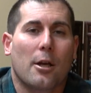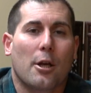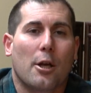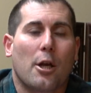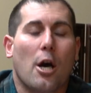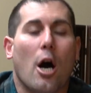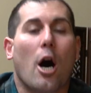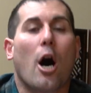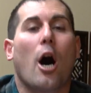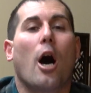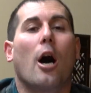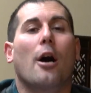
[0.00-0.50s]

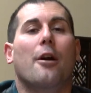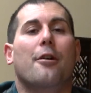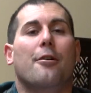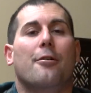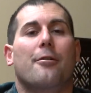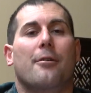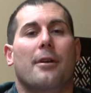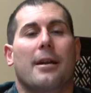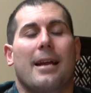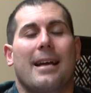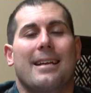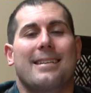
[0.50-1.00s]

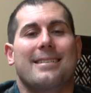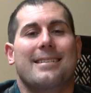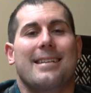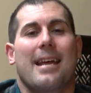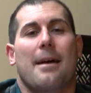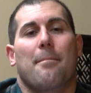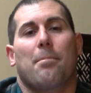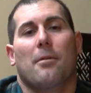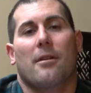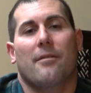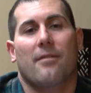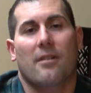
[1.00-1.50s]
concrete
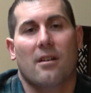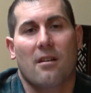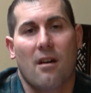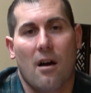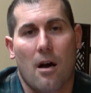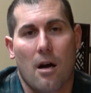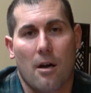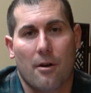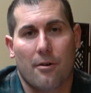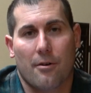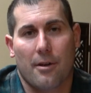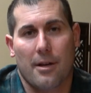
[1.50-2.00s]
example of a
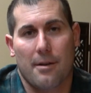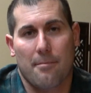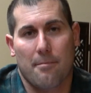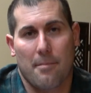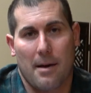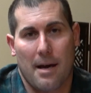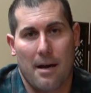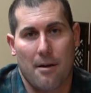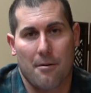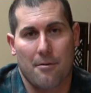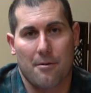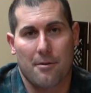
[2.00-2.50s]
concrete
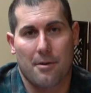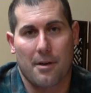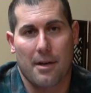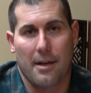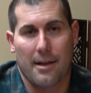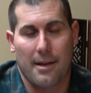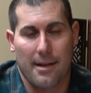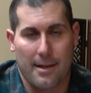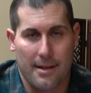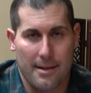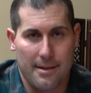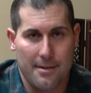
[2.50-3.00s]
boundary
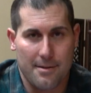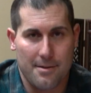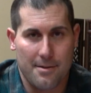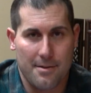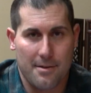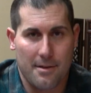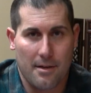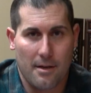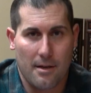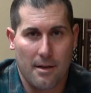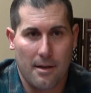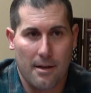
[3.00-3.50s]
is